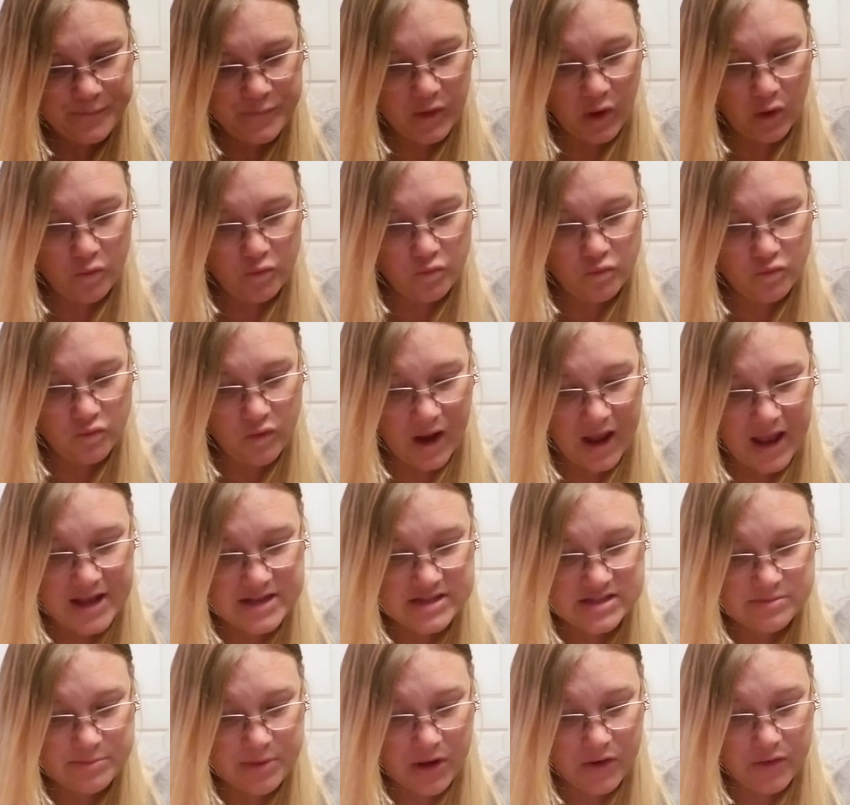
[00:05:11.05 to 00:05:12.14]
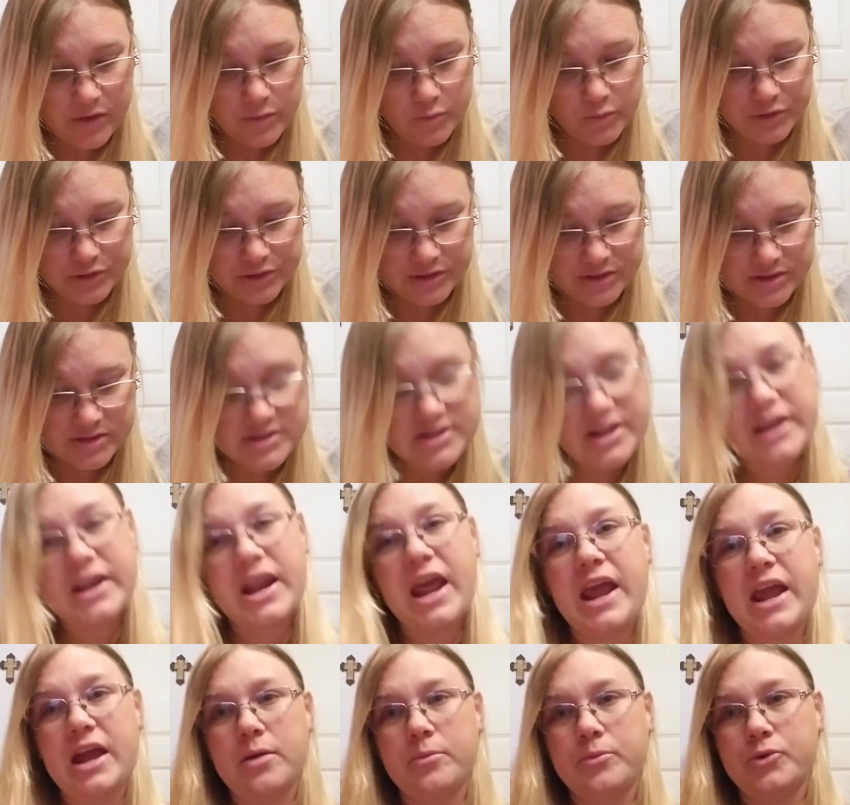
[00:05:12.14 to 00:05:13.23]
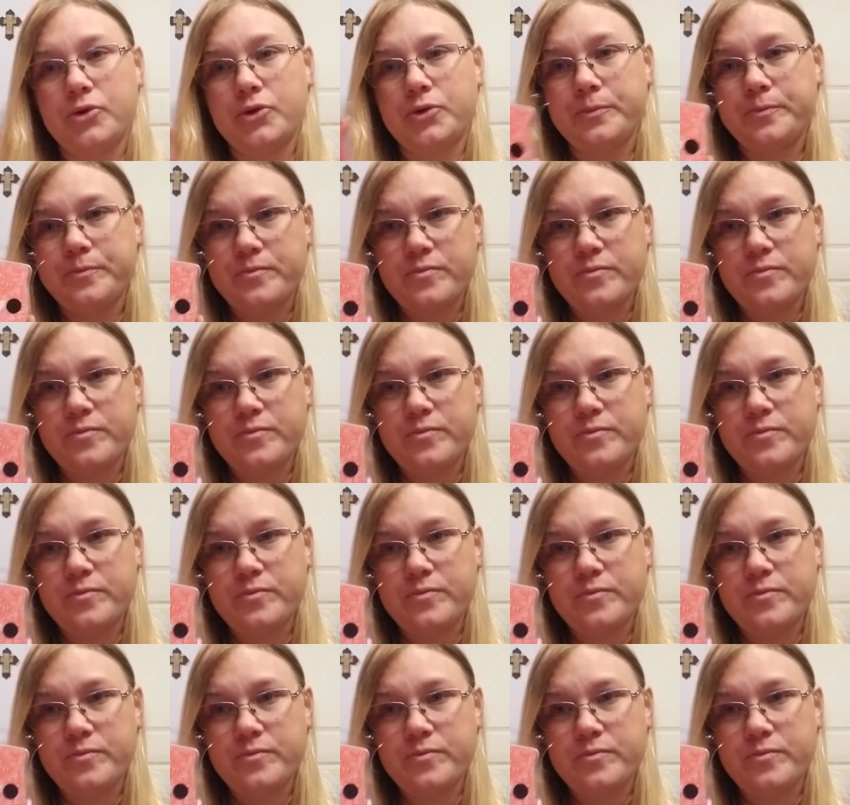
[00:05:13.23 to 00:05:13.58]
raspberry woods, and amber.